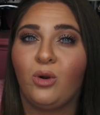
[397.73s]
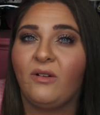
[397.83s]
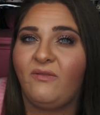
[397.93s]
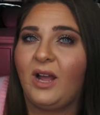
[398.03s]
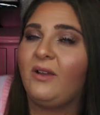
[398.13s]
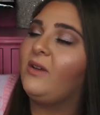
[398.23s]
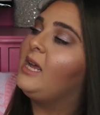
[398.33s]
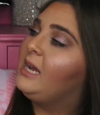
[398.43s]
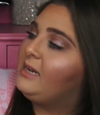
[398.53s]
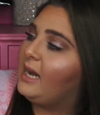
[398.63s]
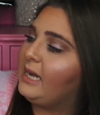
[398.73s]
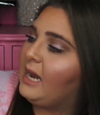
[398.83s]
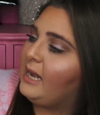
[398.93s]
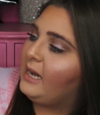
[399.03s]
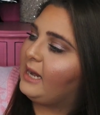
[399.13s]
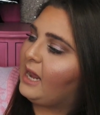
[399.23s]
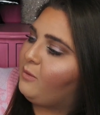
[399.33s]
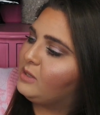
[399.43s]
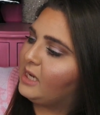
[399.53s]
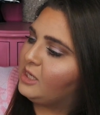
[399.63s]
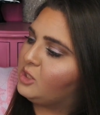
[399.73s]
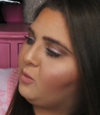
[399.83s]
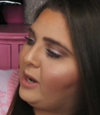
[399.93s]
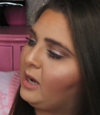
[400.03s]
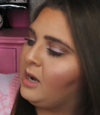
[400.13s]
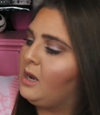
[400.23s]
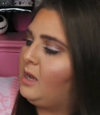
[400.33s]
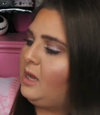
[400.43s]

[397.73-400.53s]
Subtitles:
or $5.99, and again it was like a square,